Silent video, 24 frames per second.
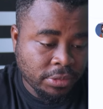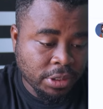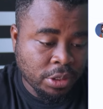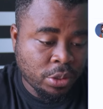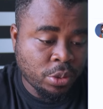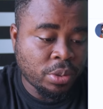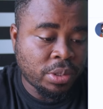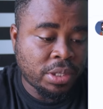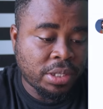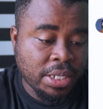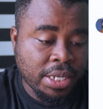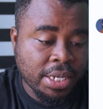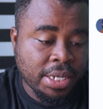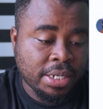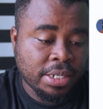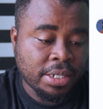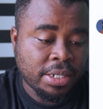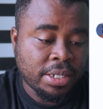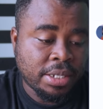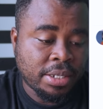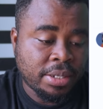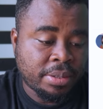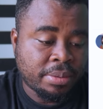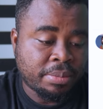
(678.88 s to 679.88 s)
good thing.
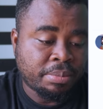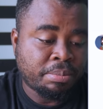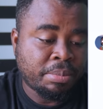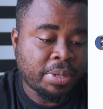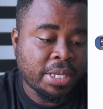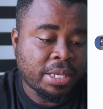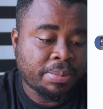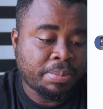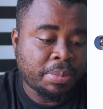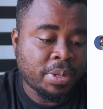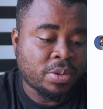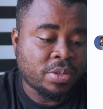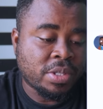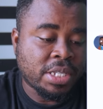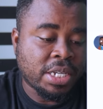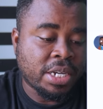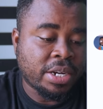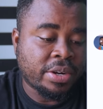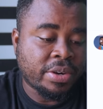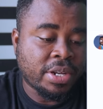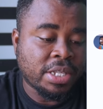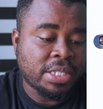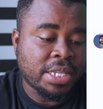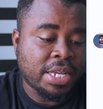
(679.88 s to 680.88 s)
Meek Mill is a
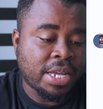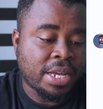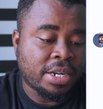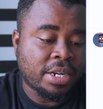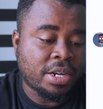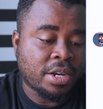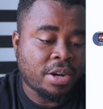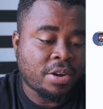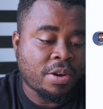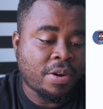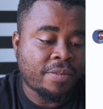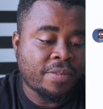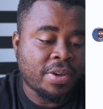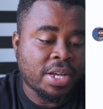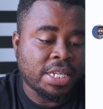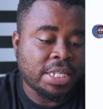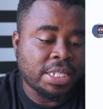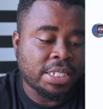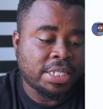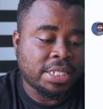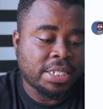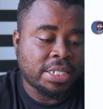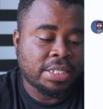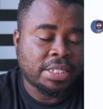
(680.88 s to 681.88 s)
great undercover
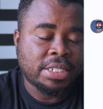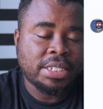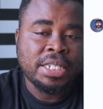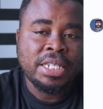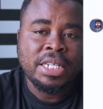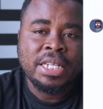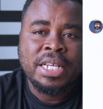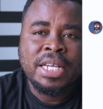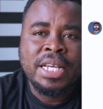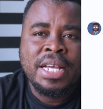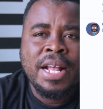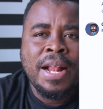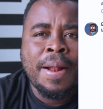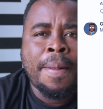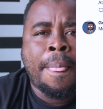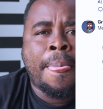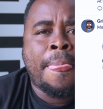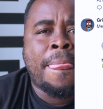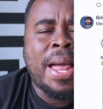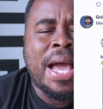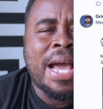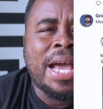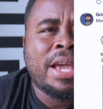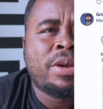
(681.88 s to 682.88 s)
agent.
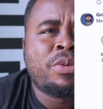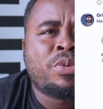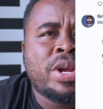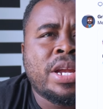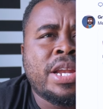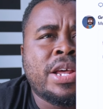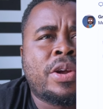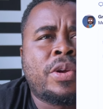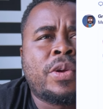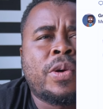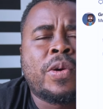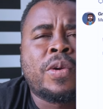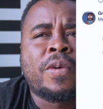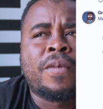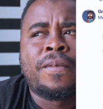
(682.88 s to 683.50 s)
I read a lot